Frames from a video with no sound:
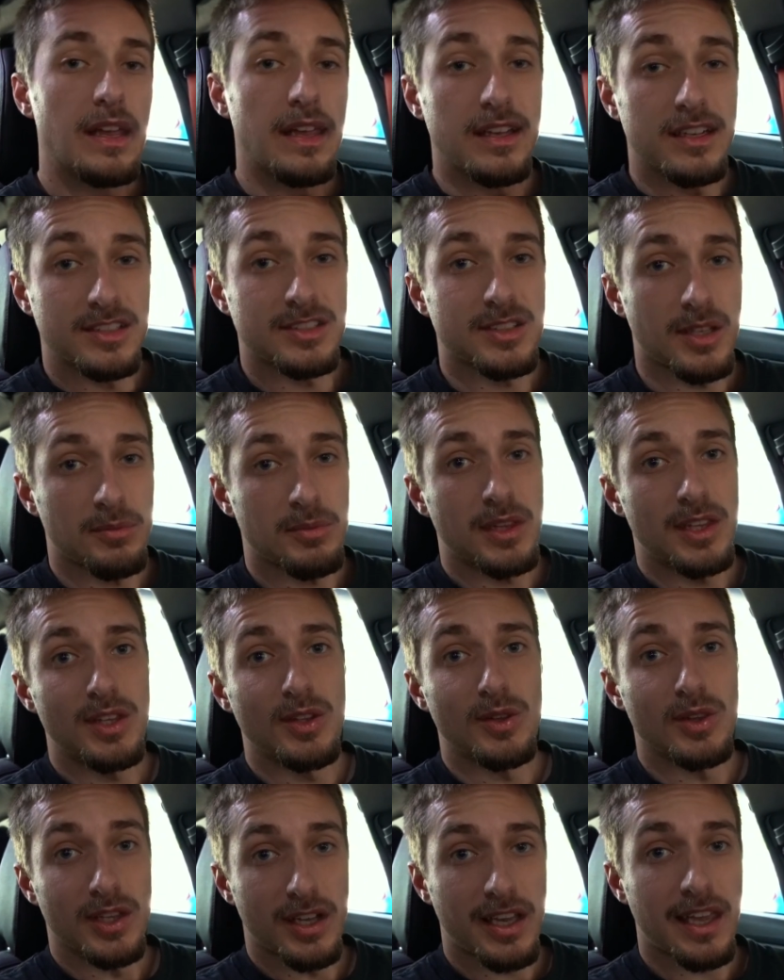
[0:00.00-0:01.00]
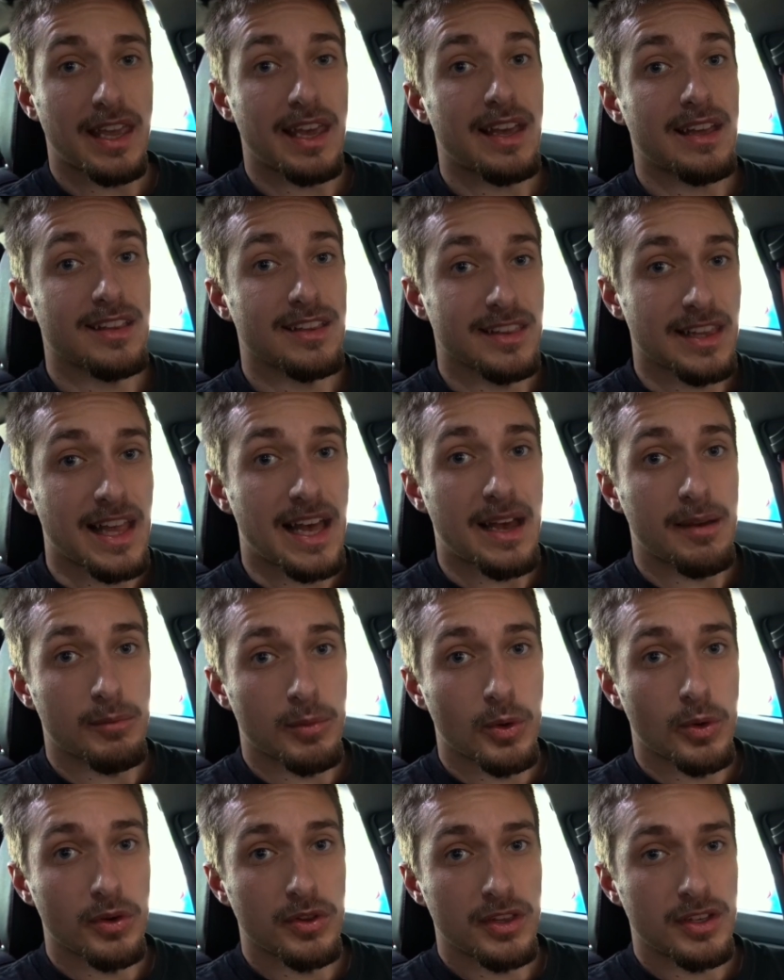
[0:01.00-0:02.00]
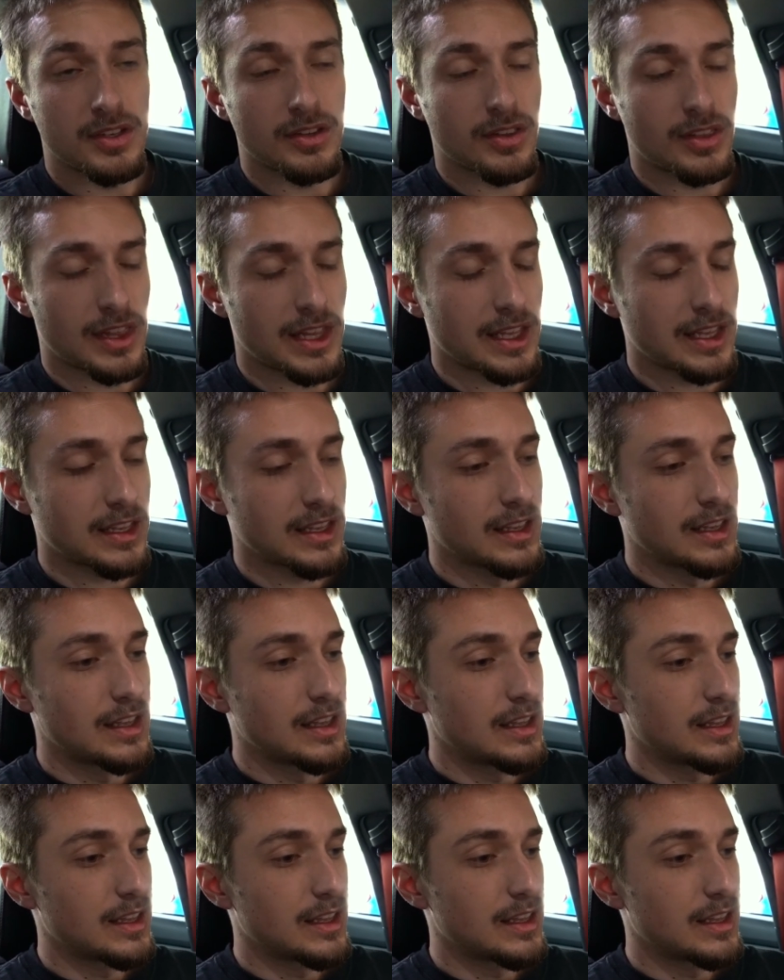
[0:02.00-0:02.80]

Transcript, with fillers: It is something you look at a lot more than you think.